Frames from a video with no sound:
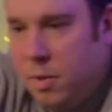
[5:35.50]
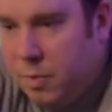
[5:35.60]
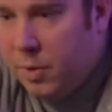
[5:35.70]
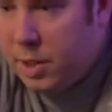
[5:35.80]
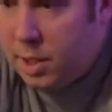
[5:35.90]
of
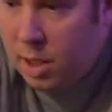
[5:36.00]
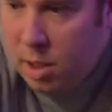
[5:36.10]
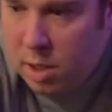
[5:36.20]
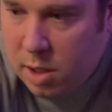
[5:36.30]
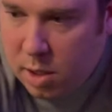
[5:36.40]
me thinks
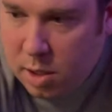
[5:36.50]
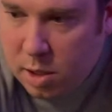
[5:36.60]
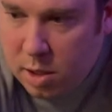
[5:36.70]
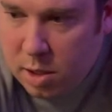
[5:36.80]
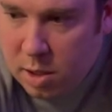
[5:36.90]
that
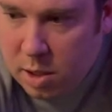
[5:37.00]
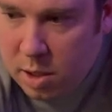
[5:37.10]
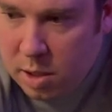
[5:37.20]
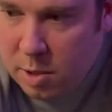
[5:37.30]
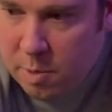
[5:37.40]
maybe he
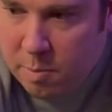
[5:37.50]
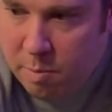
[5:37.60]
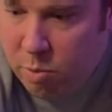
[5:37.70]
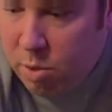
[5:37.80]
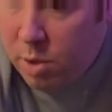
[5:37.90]
is doing
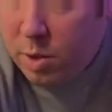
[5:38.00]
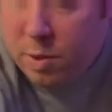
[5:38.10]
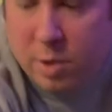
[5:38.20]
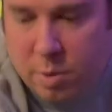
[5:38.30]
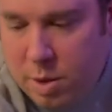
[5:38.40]
this a
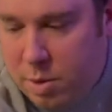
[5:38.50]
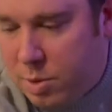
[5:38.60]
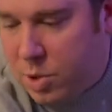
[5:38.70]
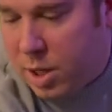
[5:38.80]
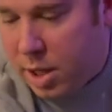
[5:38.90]
little bit on
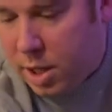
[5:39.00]
purpose.